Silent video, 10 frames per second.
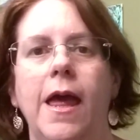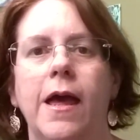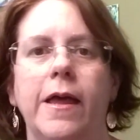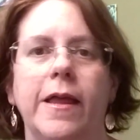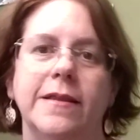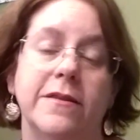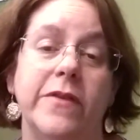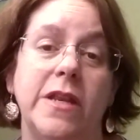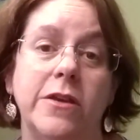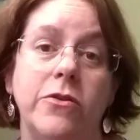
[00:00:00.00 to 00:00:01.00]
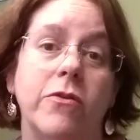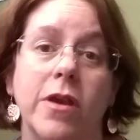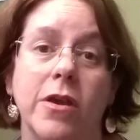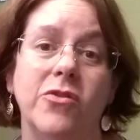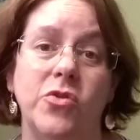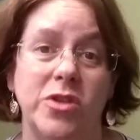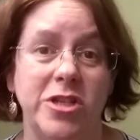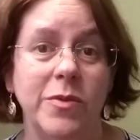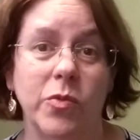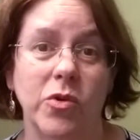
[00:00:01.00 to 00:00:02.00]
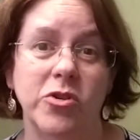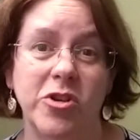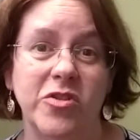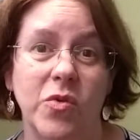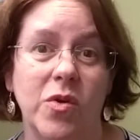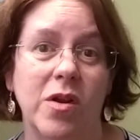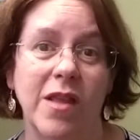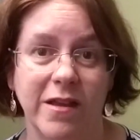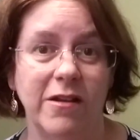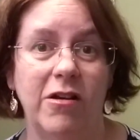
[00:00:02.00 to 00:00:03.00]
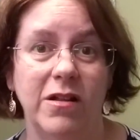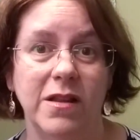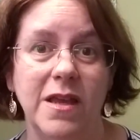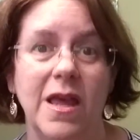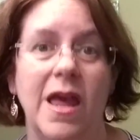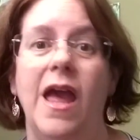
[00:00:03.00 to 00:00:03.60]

In Slovenia, you can go to a cheap grocery store like an Aldi